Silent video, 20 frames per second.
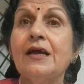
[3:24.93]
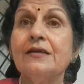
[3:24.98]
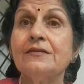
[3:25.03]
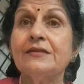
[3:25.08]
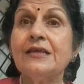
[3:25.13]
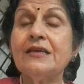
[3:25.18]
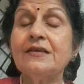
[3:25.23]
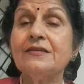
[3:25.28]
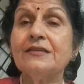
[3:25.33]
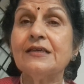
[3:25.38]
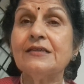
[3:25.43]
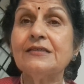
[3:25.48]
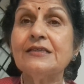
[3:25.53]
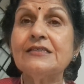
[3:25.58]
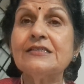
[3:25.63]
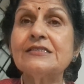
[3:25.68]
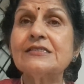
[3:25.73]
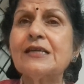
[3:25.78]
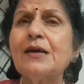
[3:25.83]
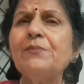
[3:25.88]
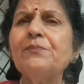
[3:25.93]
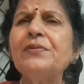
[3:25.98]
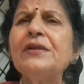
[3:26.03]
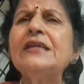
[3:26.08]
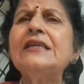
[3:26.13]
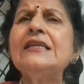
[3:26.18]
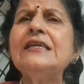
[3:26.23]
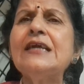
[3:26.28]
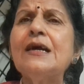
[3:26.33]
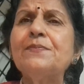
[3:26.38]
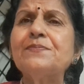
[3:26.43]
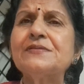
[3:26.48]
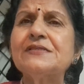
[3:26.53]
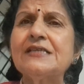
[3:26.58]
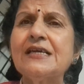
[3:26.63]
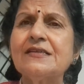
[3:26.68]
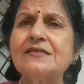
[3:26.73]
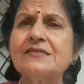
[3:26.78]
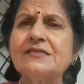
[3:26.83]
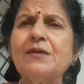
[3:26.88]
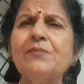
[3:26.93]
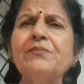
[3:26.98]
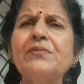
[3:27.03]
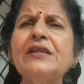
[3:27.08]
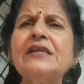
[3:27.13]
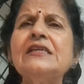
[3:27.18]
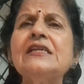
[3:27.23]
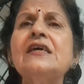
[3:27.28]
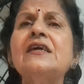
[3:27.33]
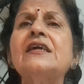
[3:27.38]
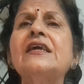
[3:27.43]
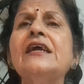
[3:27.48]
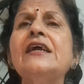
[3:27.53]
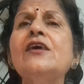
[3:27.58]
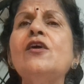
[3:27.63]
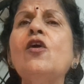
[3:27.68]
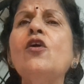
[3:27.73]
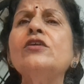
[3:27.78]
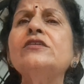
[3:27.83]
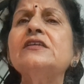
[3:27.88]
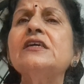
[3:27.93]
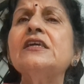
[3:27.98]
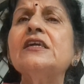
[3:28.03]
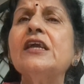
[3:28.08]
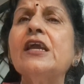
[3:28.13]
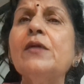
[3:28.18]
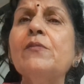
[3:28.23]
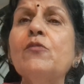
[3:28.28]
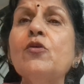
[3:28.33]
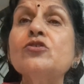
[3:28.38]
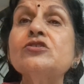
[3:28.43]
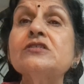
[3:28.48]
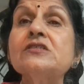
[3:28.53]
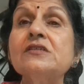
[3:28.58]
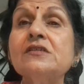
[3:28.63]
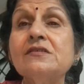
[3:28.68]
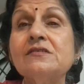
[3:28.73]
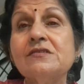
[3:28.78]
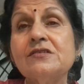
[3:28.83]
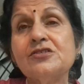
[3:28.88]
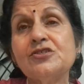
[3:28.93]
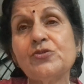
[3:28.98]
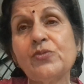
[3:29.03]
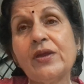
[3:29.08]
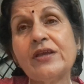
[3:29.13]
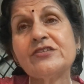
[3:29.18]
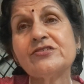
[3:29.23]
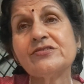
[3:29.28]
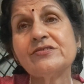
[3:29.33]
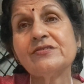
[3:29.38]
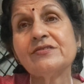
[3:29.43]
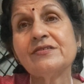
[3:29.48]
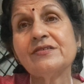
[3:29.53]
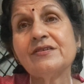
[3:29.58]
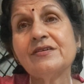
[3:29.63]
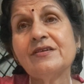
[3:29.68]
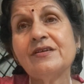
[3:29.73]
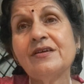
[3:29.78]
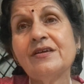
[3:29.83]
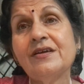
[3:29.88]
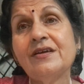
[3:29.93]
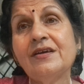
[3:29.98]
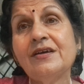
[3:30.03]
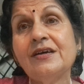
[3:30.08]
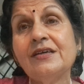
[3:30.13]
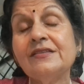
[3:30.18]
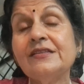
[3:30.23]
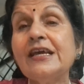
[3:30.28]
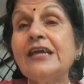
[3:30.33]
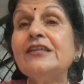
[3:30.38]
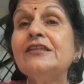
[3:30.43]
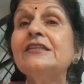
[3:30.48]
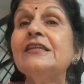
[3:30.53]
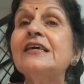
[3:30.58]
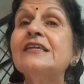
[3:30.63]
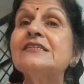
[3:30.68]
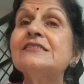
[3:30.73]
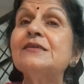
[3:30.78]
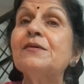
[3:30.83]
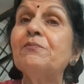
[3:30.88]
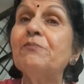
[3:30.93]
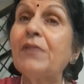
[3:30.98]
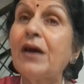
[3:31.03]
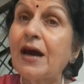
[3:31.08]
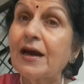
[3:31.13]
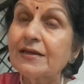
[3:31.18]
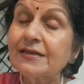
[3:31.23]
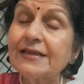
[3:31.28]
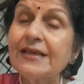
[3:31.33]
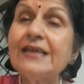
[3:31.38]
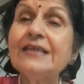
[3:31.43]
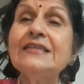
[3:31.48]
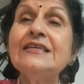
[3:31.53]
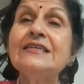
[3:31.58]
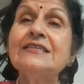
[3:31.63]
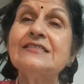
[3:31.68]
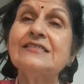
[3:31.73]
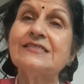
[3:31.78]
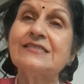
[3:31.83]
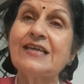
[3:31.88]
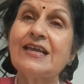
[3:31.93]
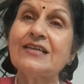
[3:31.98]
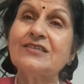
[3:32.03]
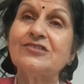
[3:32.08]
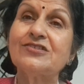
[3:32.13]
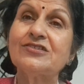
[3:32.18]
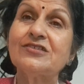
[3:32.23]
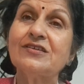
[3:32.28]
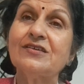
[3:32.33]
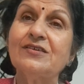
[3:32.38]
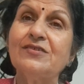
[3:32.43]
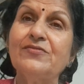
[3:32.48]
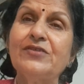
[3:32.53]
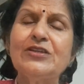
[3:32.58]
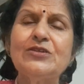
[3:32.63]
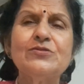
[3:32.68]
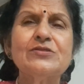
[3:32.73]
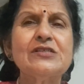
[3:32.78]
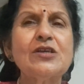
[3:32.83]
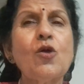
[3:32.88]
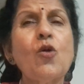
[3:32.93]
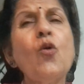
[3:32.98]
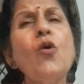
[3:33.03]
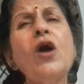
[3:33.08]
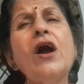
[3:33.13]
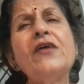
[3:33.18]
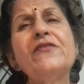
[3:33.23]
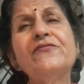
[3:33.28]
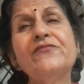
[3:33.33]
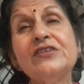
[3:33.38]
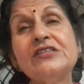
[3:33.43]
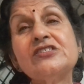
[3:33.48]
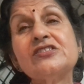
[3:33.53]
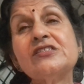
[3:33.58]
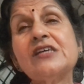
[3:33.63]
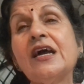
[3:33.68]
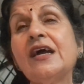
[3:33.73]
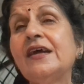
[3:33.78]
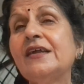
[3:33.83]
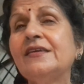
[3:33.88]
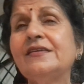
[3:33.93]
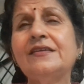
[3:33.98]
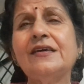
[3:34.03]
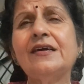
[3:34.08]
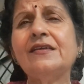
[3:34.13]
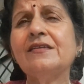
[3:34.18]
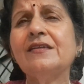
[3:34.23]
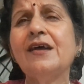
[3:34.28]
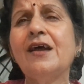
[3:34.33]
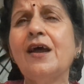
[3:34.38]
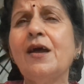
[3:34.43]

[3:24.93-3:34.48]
thing, that it is completely upset, completely a chaotic emotional situation. Then there is a bargaining stage where you say, oh, I wish I had done.